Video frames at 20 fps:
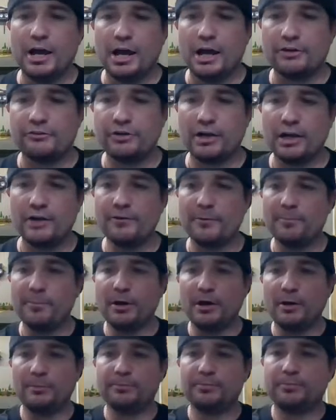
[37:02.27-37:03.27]
I drive a
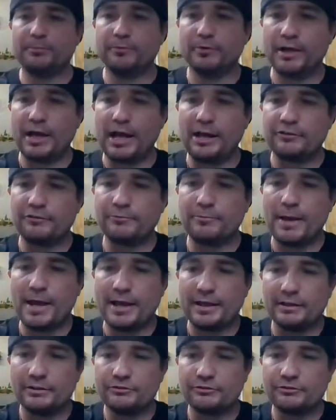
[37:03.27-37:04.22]
pump hazmat